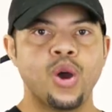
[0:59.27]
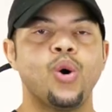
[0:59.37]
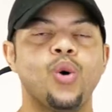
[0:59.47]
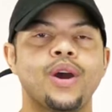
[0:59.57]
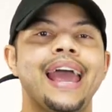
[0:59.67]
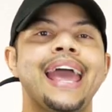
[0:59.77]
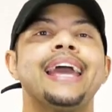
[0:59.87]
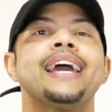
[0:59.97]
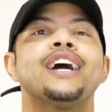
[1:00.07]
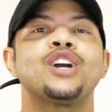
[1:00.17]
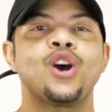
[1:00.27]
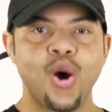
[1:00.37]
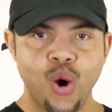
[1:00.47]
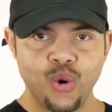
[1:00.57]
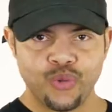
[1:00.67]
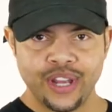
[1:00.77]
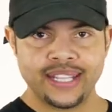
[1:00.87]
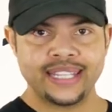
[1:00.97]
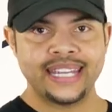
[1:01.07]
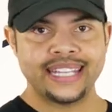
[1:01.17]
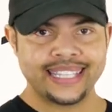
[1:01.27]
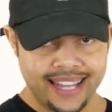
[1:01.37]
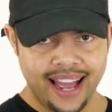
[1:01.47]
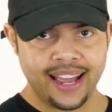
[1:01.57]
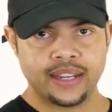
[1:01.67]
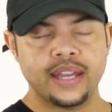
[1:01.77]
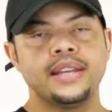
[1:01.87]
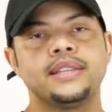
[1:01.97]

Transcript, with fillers: or a cold read to get signed.